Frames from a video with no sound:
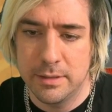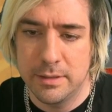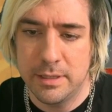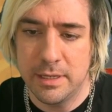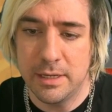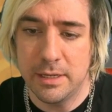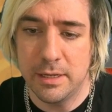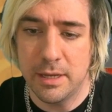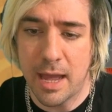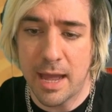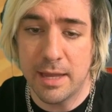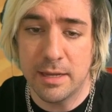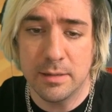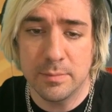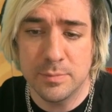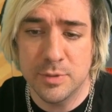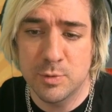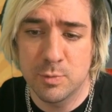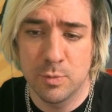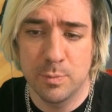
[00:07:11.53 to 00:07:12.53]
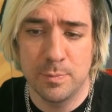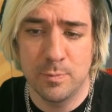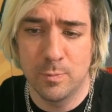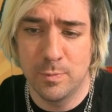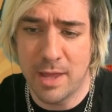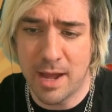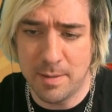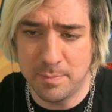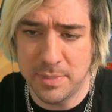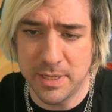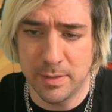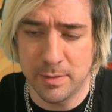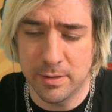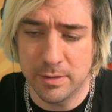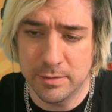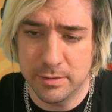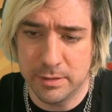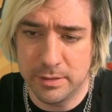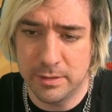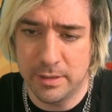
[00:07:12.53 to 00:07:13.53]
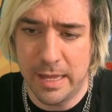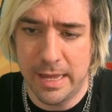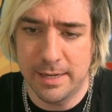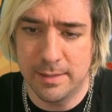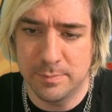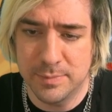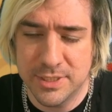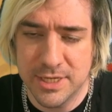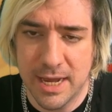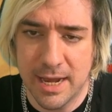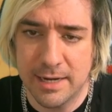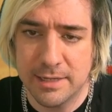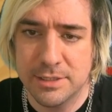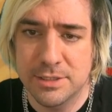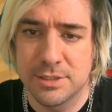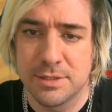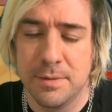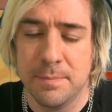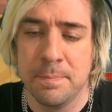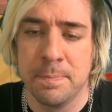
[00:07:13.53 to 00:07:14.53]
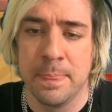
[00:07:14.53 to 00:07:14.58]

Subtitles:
The items will not be there, the little item sacks.